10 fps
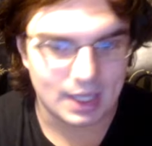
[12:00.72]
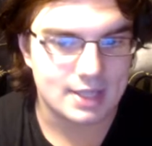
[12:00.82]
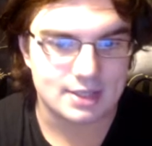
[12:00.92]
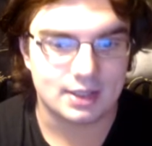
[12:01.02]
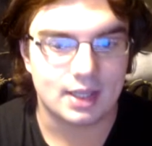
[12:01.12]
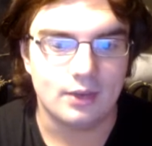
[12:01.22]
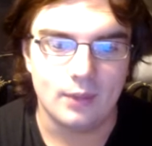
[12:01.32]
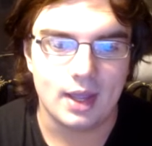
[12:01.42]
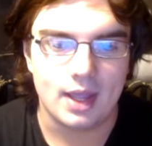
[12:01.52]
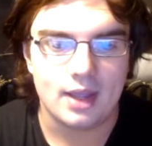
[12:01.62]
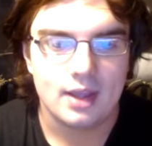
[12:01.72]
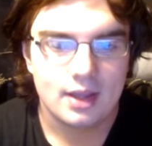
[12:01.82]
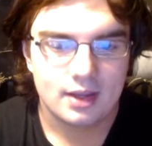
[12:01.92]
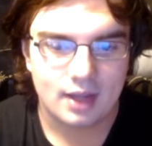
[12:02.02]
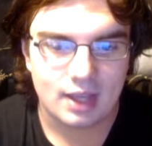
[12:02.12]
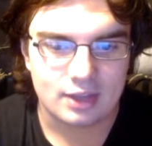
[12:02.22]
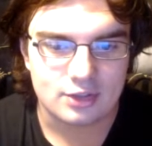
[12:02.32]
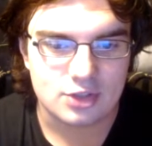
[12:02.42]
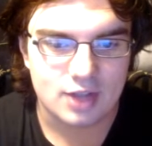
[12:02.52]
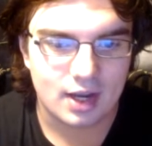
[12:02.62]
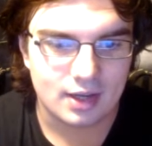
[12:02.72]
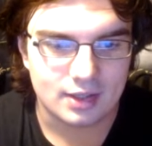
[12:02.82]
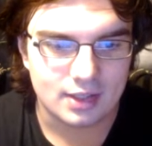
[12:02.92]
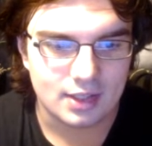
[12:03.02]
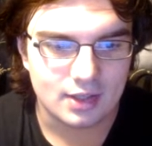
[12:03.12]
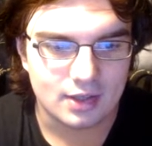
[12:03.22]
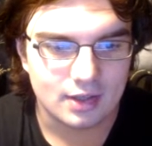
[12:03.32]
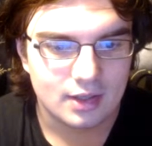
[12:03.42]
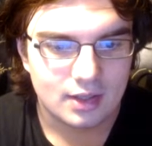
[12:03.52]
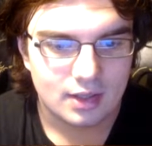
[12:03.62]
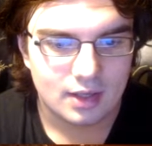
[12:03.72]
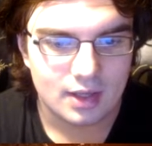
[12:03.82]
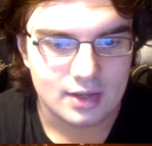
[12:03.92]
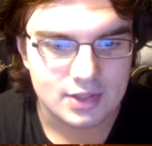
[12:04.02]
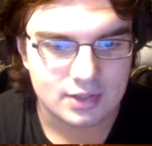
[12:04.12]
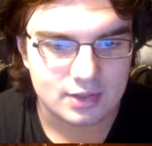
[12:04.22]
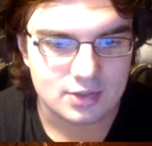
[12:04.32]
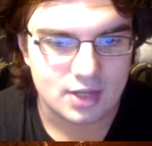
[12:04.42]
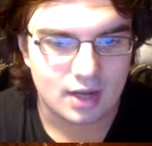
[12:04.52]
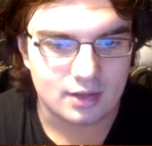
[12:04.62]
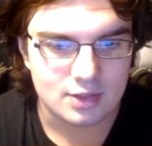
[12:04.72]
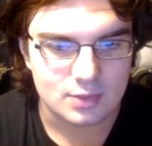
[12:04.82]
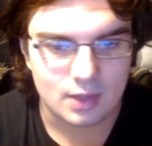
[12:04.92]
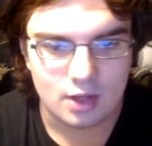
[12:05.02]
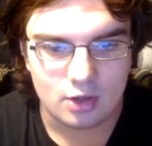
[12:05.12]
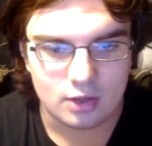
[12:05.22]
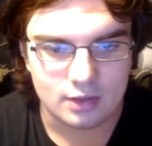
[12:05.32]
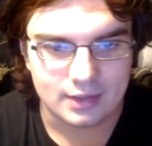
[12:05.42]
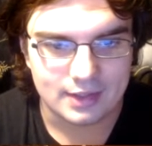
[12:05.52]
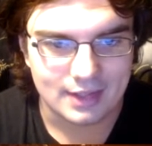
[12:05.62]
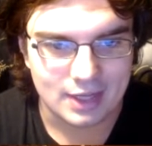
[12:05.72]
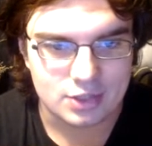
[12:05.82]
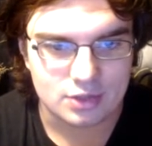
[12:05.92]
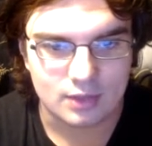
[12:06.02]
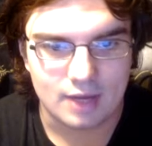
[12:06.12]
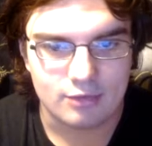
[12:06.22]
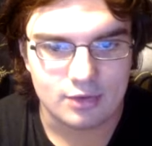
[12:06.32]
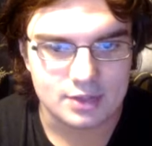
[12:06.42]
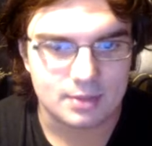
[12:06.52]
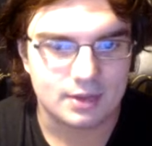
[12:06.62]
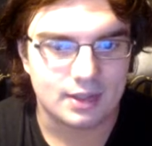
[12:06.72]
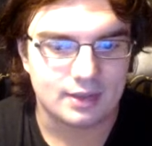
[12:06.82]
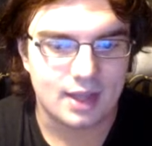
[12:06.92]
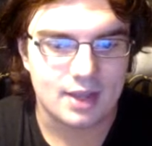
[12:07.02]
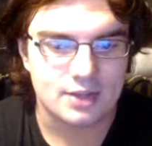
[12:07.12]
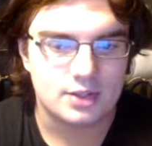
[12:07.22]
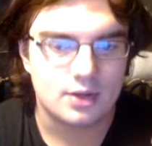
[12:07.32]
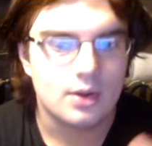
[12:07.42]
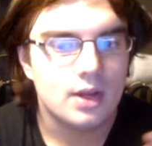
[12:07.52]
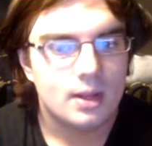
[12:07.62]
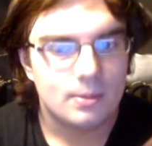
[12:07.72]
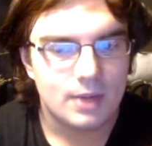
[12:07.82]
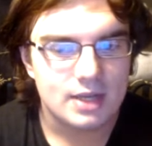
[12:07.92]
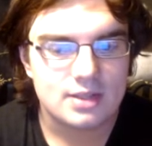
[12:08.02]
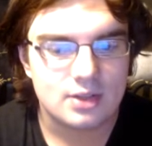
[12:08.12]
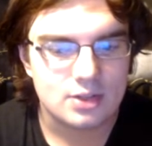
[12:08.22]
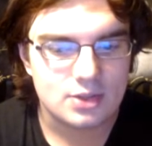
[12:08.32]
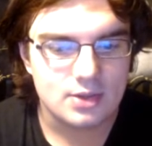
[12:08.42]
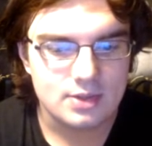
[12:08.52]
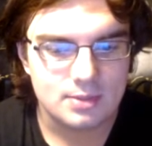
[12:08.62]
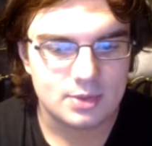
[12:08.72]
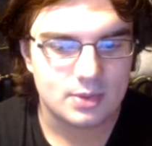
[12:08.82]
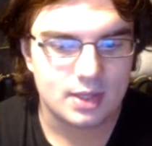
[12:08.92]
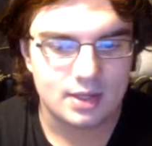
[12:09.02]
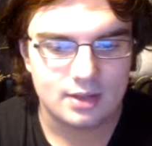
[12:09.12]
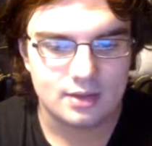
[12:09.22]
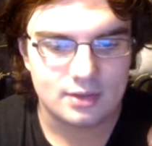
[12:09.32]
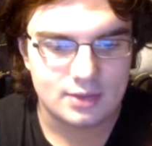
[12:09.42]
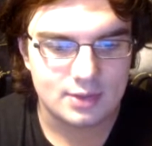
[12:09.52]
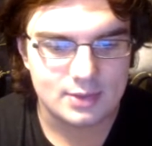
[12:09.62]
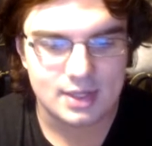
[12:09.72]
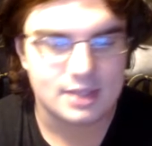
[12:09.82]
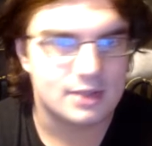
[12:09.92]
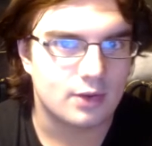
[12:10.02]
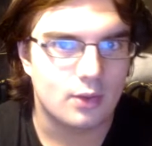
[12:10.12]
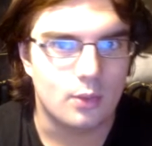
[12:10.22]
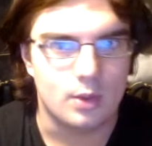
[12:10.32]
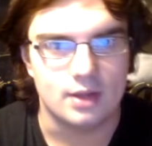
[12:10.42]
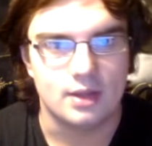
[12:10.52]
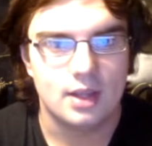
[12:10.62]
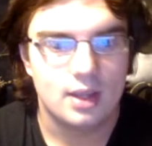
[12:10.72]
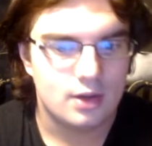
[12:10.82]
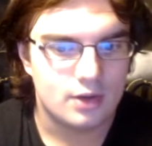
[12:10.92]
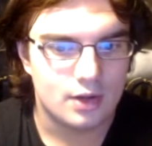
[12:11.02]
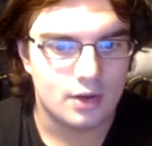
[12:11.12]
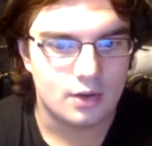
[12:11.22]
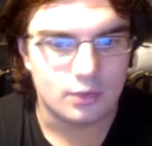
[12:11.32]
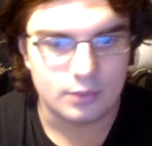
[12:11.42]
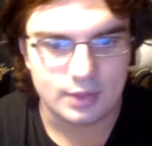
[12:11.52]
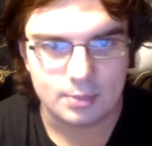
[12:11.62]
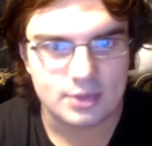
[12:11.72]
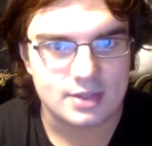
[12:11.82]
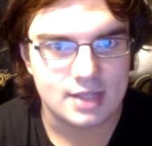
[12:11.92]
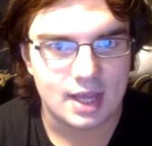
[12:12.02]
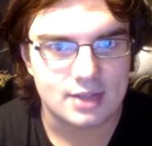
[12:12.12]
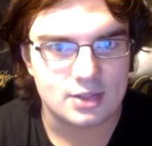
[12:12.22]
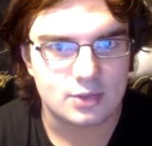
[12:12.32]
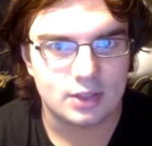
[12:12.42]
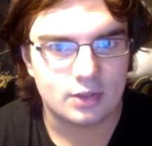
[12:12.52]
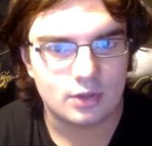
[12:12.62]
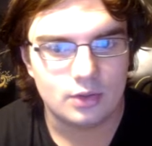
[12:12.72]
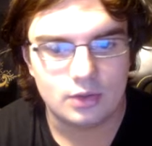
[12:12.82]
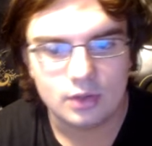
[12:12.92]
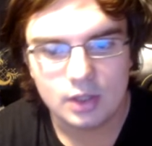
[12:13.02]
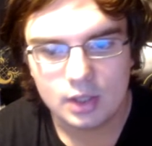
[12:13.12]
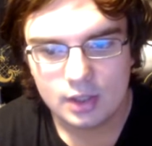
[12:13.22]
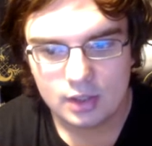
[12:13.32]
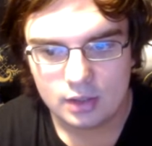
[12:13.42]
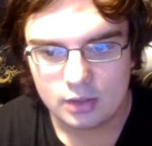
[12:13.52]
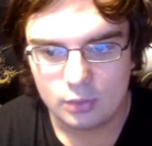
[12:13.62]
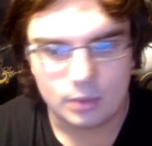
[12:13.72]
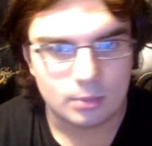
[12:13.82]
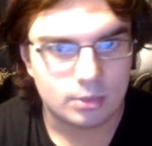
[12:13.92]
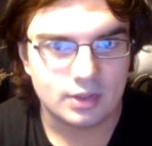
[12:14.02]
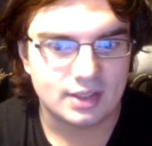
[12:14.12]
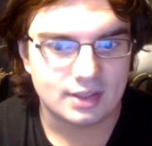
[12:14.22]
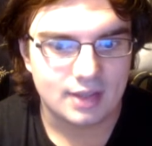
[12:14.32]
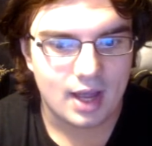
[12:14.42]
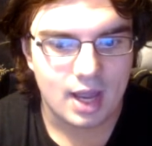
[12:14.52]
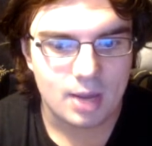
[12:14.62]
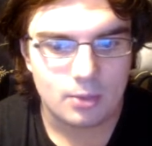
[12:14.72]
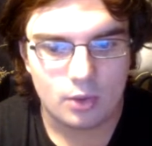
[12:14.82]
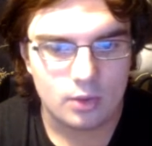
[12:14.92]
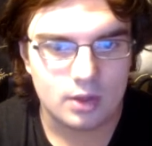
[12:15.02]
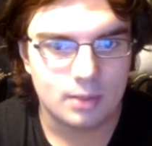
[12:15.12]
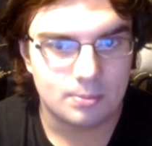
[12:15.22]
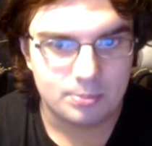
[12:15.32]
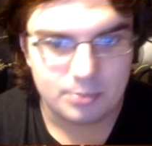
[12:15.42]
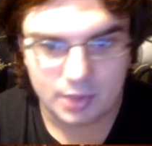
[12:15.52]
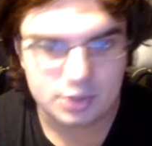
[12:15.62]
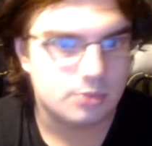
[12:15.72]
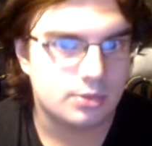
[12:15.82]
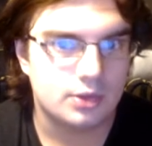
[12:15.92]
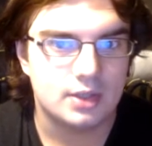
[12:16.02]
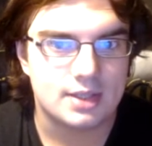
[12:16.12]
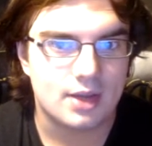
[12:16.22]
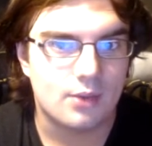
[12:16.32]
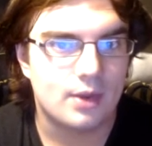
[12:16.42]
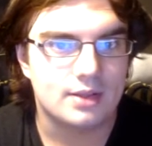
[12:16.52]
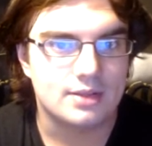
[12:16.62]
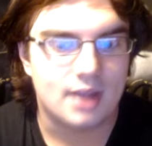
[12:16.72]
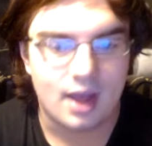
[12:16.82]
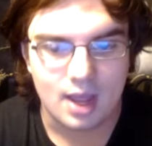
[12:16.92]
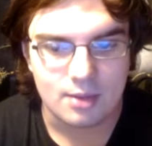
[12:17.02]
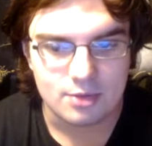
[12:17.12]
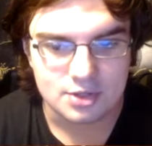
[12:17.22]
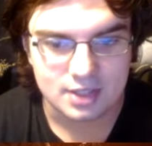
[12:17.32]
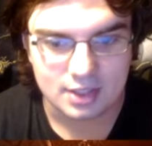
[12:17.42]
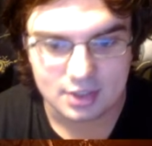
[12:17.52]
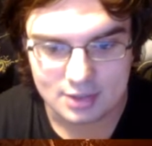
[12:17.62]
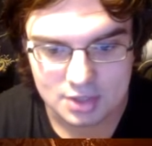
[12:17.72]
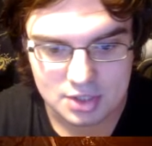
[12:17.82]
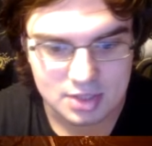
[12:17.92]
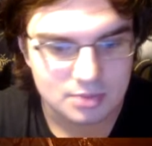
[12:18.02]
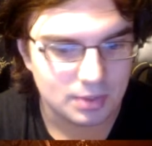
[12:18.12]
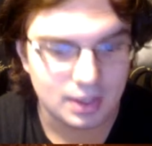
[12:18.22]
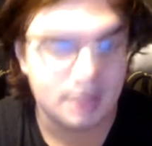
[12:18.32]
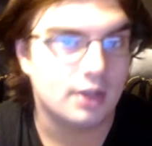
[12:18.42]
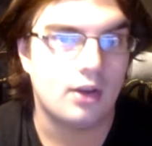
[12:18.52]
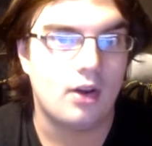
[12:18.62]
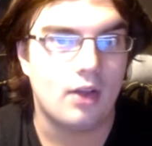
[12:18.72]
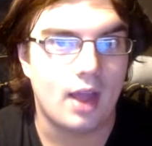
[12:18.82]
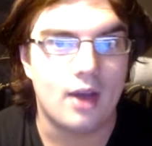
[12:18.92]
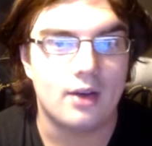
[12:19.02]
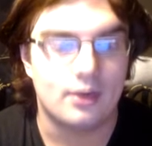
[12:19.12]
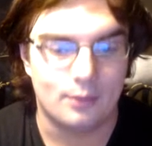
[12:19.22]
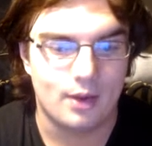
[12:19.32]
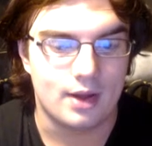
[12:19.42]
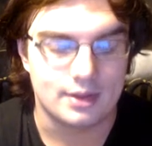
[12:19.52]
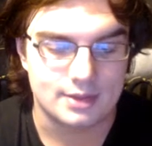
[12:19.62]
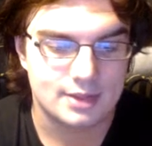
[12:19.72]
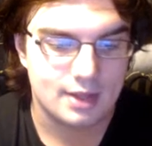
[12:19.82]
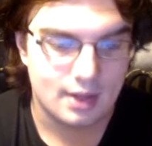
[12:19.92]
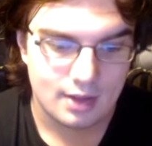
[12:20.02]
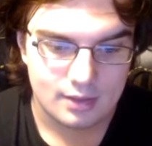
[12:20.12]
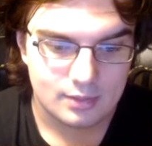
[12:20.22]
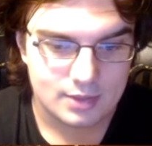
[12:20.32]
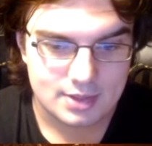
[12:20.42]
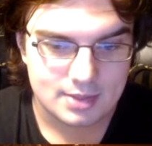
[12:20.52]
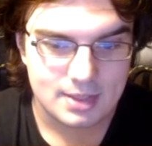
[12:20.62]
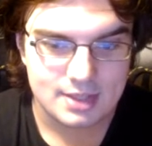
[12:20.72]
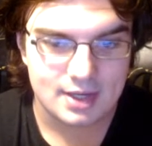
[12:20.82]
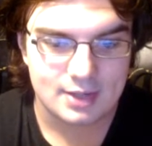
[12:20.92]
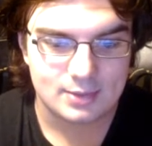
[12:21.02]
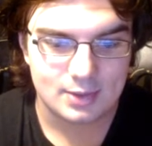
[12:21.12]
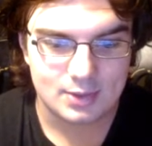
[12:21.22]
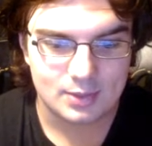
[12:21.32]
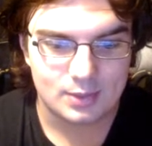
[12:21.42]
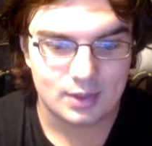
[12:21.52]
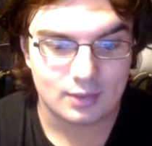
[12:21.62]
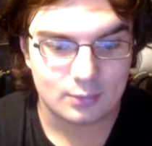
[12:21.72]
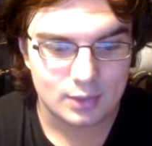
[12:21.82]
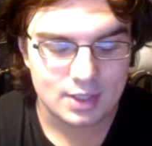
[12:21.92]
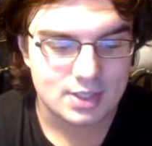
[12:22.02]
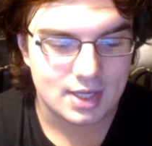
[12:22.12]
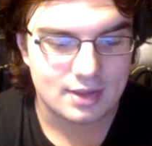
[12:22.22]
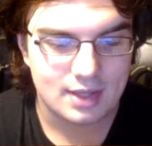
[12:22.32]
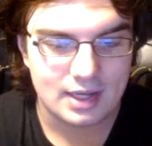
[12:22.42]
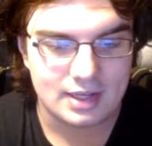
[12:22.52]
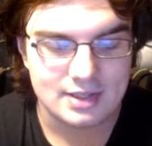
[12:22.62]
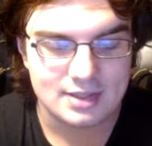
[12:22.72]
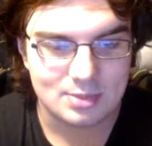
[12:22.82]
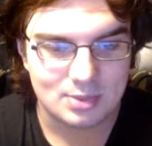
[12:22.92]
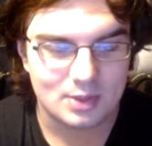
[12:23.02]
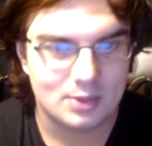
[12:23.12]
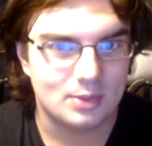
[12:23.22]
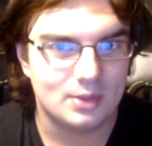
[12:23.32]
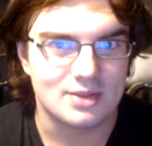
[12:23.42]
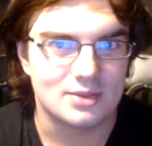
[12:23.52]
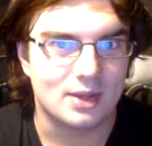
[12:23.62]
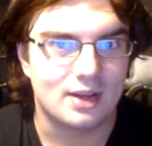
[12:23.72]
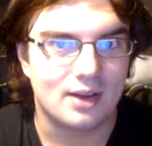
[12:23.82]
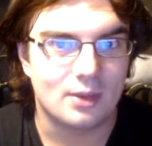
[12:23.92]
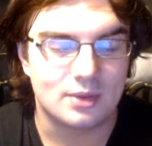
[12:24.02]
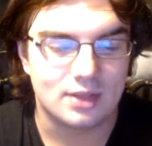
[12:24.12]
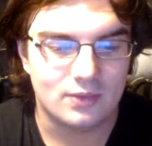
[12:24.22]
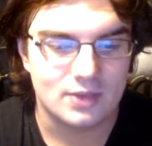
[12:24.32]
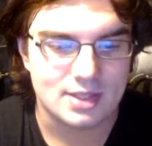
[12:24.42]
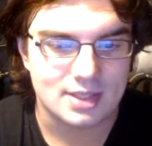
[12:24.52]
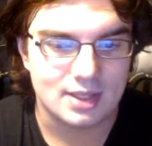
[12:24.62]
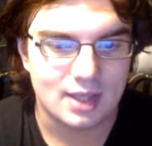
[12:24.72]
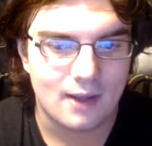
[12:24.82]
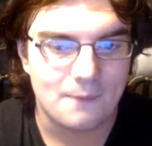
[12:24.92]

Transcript: a lot away, kind of like the shotgun here. This looks like a shotgun as well, or an action rifle, something like that. So basically you're choosing between 2 sides of a coin. Really precise, critical, 1 bullet at a time, or a bunch of bullets at one time, and you're just kind of spinning it all out at once, which to me sounds really cool. And the ricochet thing is pretty cool as well. I would love to see that.